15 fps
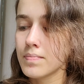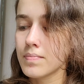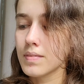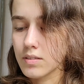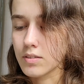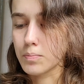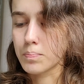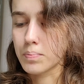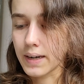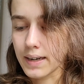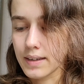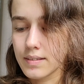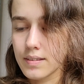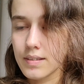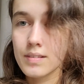So
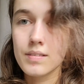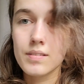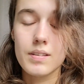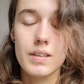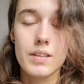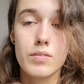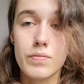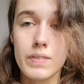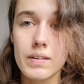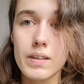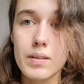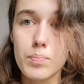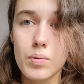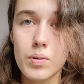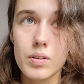practice is very
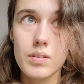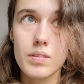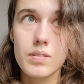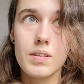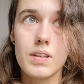important,